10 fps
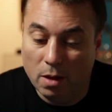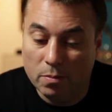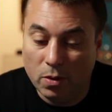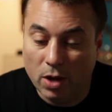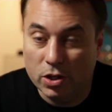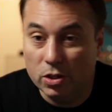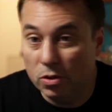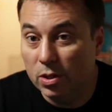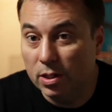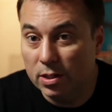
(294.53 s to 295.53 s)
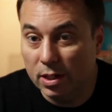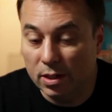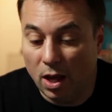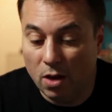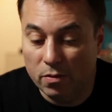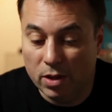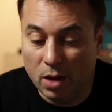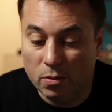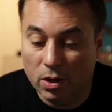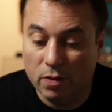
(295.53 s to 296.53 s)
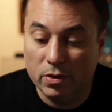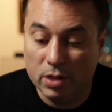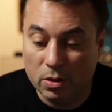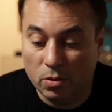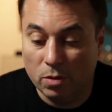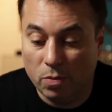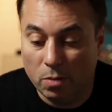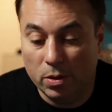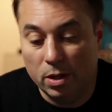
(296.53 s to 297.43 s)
you actually do need to sync that over the network if it's going to work properly.